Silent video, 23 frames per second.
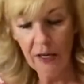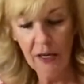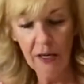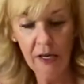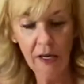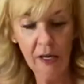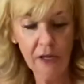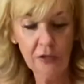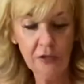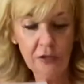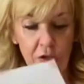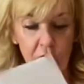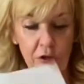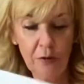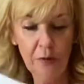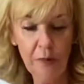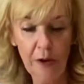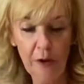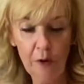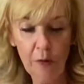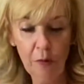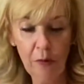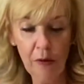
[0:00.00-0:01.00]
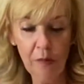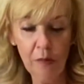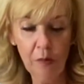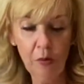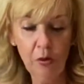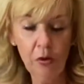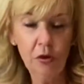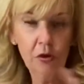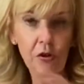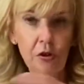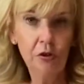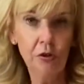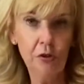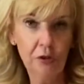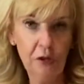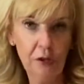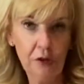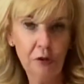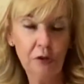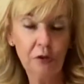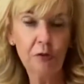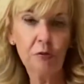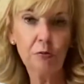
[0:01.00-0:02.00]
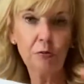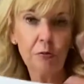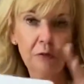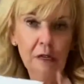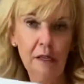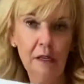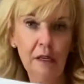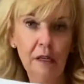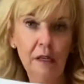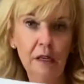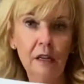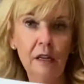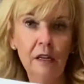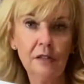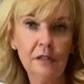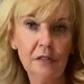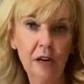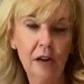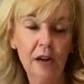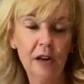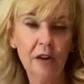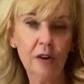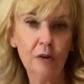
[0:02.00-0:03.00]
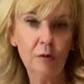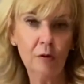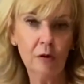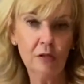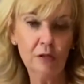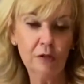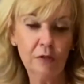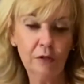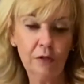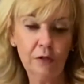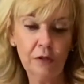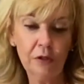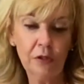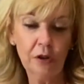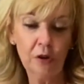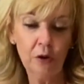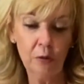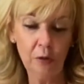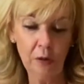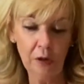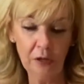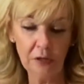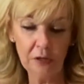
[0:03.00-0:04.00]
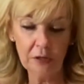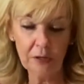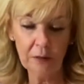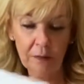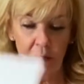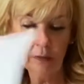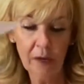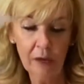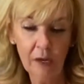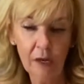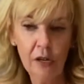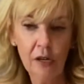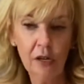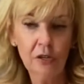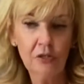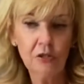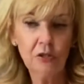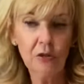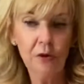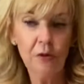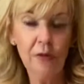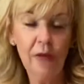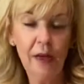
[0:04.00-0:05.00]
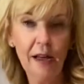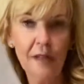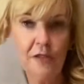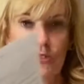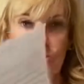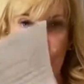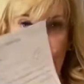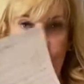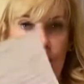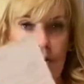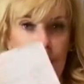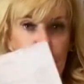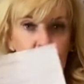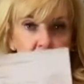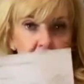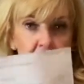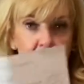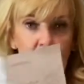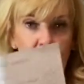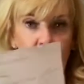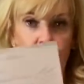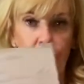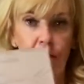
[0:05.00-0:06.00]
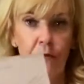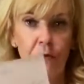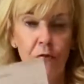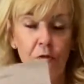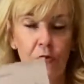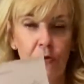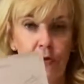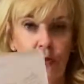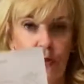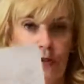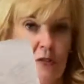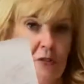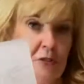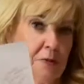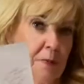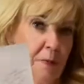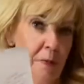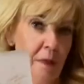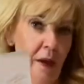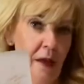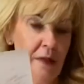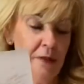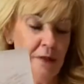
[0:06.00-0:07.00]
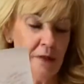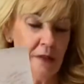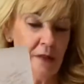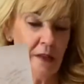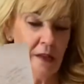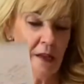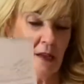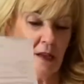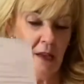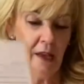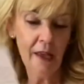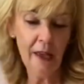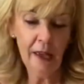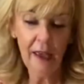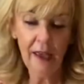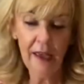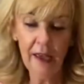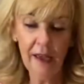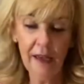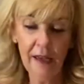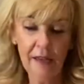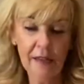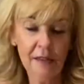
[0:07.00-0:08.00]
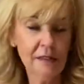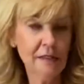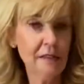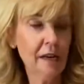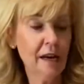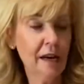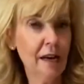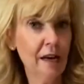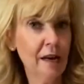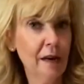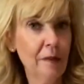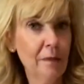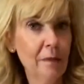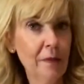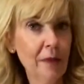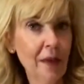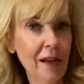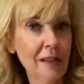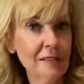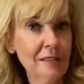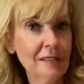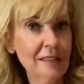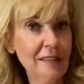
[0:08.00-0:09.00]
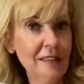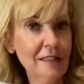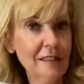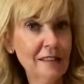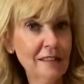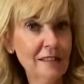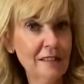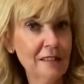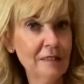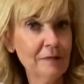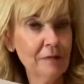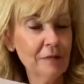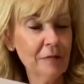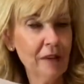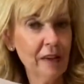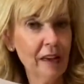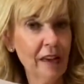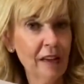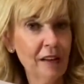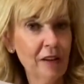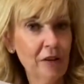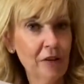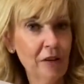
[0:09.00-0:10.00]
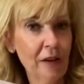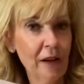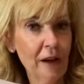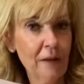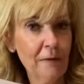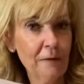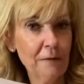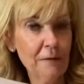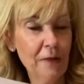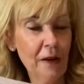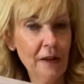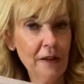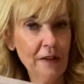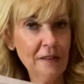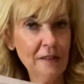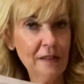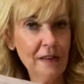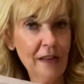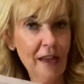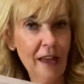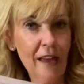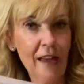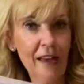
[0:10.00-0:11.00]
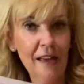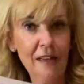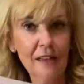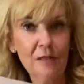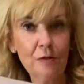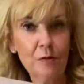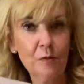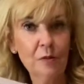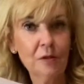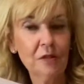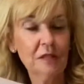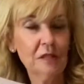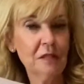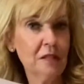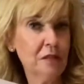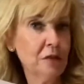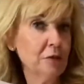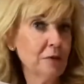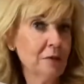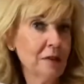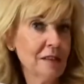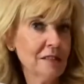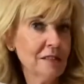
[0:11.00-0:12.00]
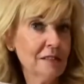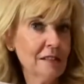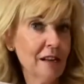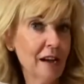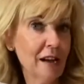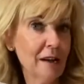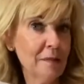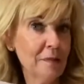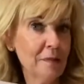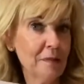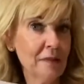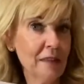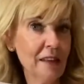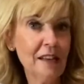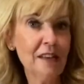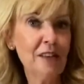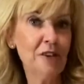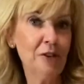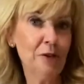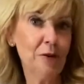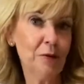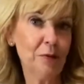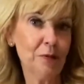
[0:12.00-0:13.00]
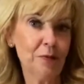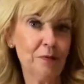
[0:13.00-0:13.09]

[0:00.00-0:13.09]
And so you make one more, you need 3 entire ones for the quilt. So that's your piecing for this month, and that's it. And you'll have fun, and we'll see you next time. Thank you.